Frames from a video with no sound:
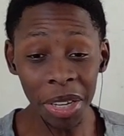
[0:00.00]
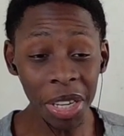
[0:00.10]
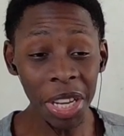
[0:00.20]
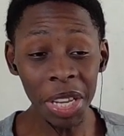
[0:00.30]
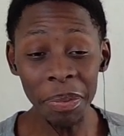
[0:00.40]

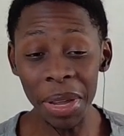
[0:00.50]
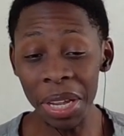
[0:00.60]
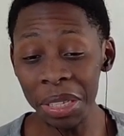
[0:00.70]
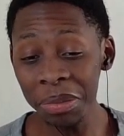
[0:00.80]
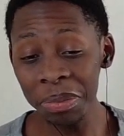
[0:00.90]
Hey
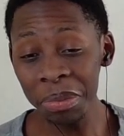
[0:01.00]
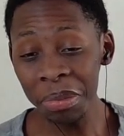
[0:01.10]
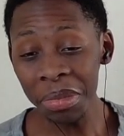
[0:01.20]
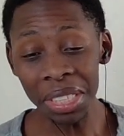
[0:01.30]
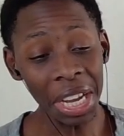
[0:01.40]
man,
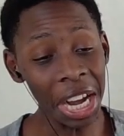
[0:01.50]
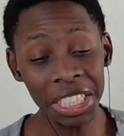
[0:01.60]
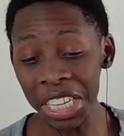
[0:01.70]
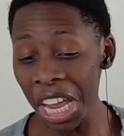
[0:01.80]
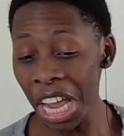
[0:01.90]
I
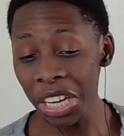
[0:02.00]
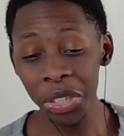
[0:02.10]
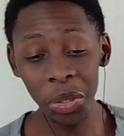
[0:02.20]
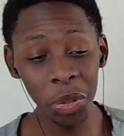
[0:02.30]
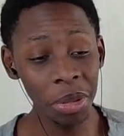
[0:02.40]
just had to
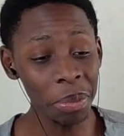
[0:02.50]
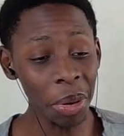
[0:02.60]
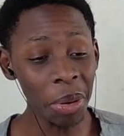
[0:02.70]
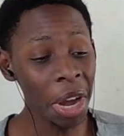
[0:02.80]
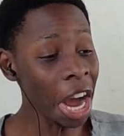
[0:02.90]
do it,
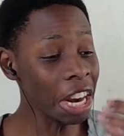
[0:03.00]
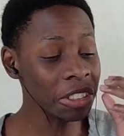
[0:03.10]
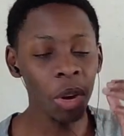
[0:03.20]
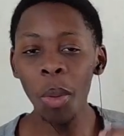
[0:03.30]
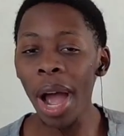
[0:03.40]
bro. I
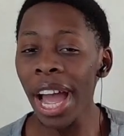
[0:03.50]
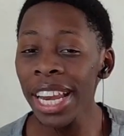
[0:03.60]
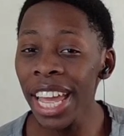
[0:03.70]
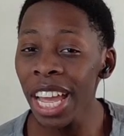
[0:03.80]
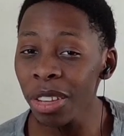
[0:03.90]
just, why
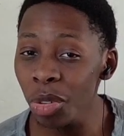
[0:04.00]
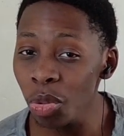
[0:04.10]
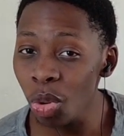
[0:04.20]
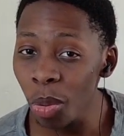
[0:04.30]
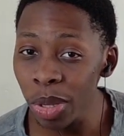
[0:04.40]
the hell is you
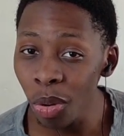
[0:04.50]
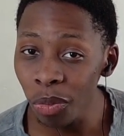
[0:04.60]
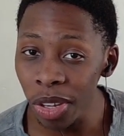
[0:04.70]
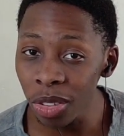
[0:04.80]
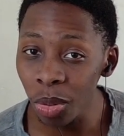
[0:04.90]
showing your
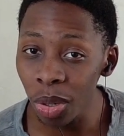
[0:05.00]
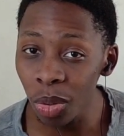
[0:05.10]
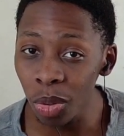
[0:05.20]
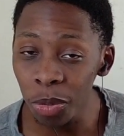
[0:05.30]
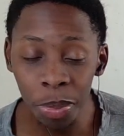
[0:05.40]
face to the
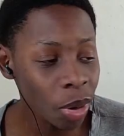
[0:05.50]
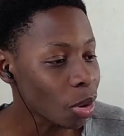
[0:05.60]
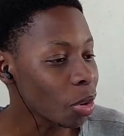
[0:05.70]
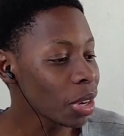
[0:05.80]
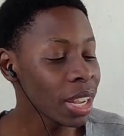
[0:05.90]

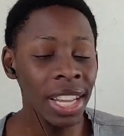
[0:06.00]
goofball?